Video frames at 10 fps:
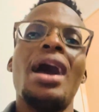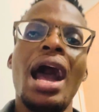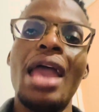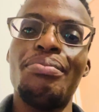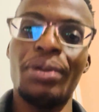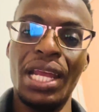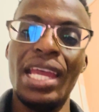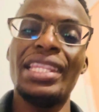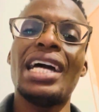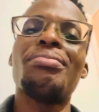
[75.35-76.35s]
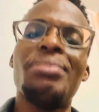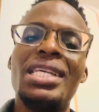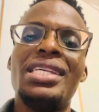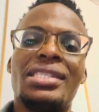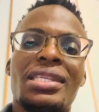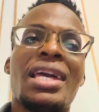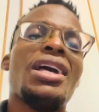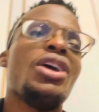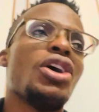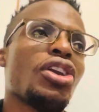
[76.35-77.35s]
I pray that please
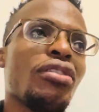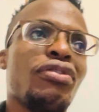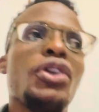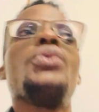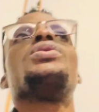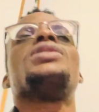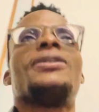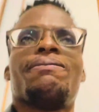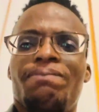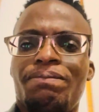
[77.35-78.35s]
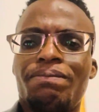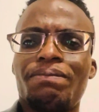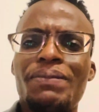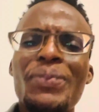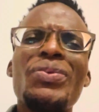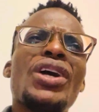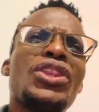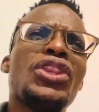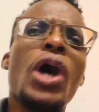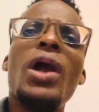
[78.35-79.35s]
refuse.
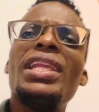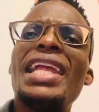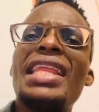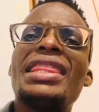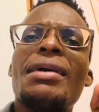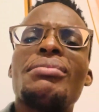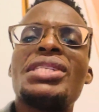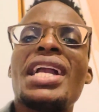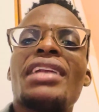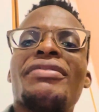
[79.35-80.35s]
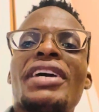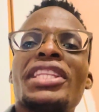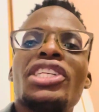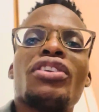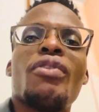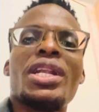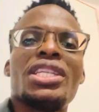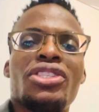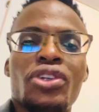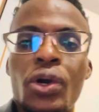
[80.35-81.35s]
Don't let them take advantage of what
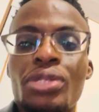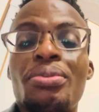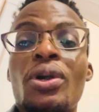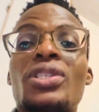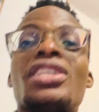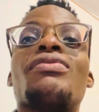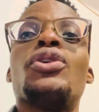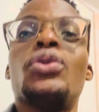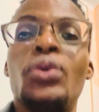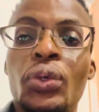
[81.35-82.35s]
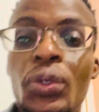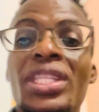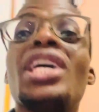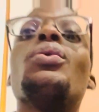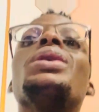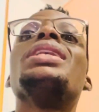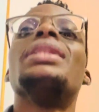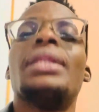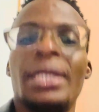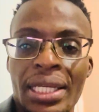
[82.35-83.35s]
is yours because if you do, they
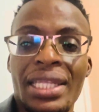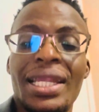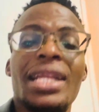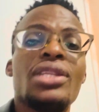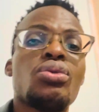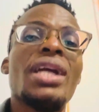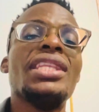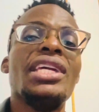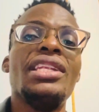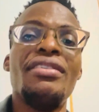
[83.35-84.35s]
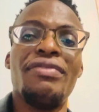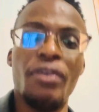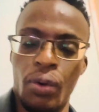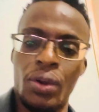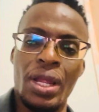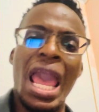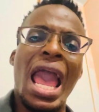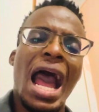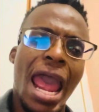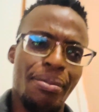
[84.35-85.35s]
will. That is what they live for.
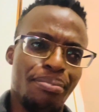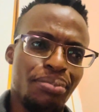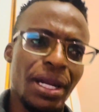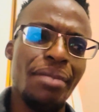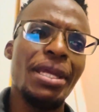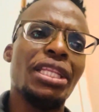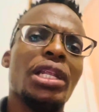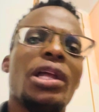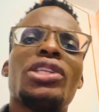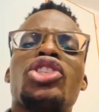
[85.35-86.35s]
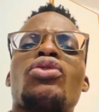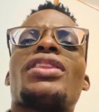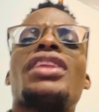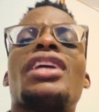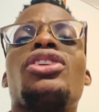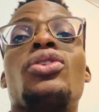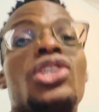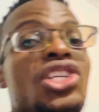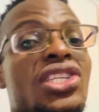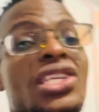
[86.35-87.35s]
I pray may the Lord strengthen you
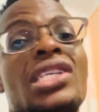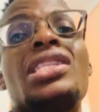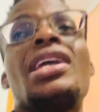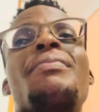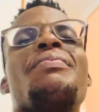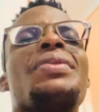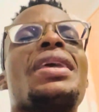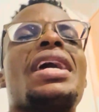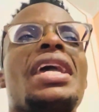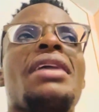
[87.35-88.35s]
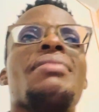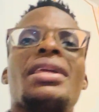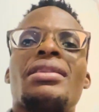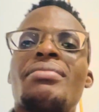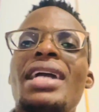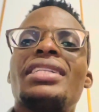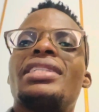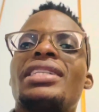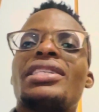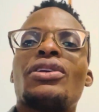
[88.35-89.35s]
in Jesus' name. Amen. My
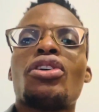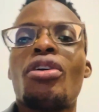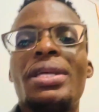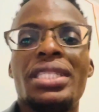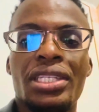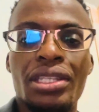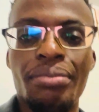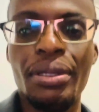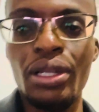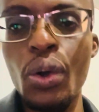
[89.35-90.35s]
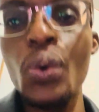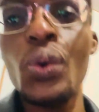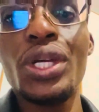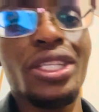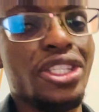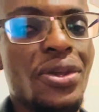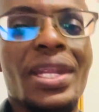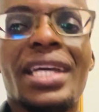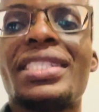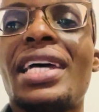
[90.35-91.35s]
details are on the comment section below. See you
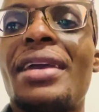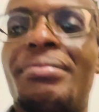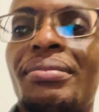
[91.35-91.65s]
next time.